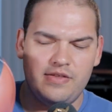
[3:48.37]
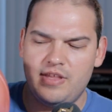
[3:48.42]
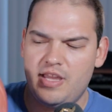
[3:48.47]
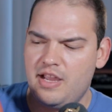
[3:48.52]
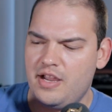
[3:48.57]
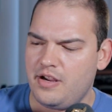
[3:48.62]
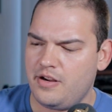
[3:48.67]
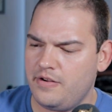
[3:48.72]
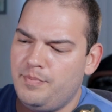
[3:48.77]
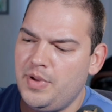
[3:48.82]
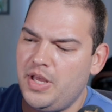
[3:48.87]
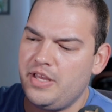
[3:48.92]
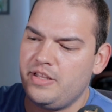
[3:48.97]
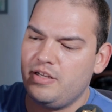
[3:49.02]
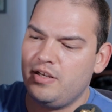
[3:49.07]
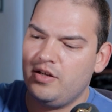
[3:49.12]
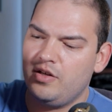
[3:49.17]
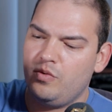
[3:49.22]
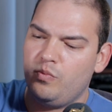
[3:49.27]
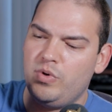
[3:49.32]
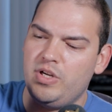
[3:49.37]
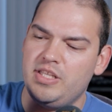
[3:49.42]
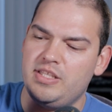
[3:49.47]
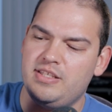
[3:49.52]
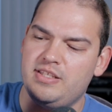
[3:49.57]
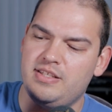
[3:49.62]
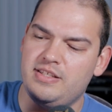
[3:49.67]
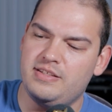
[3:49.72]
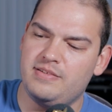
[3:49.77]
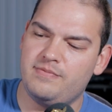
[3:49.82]
there. But
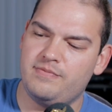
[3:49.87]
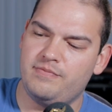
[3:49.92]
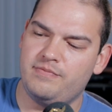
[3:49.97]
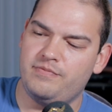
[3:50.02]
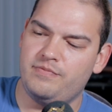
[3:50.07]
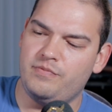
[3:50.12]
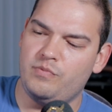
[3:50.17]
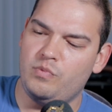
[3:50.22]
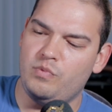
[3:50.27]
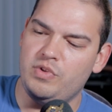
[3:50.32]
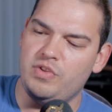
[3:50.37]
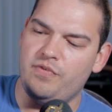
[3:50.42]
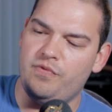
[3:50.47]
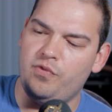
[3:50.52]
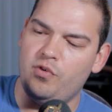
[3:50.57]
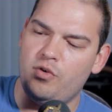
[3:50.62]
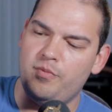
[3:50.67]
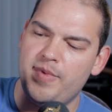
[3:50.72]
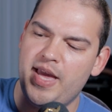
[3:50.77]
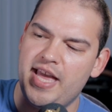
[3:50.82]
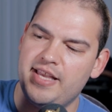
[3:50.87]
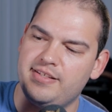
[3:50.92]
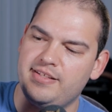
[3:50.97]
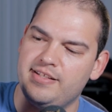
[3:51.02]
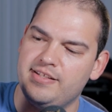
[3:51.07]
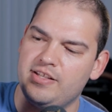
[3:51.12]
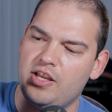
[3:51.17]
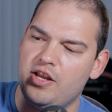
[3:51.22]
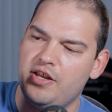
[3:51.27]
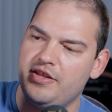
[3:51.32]
when the full mask
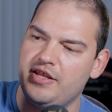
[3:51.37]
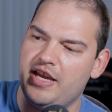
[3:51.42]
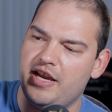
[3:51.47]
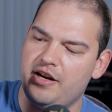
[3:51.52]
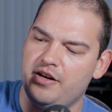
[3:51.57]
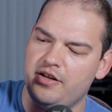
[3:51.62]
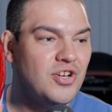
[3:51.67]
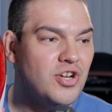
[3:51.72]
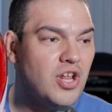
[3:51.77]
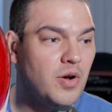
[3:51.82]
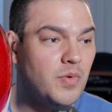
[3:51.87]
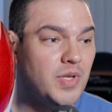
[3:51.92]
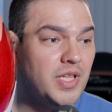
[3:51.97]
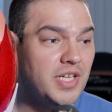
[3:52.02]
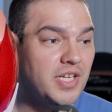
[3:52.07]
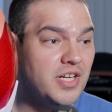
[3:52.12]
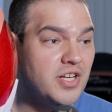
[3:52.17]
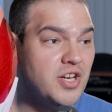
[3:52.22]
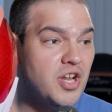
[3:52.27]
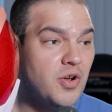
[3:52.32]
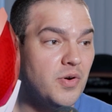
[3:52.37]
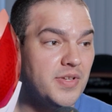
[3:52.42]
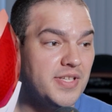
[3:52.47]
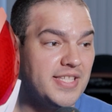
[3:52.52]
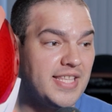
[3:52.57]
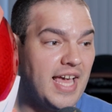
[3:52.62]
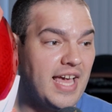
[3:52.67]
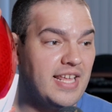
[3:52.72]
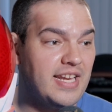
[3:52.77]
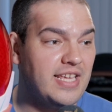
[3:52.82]
is on there, you're not really gonna notice
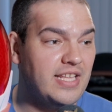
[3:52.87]
that.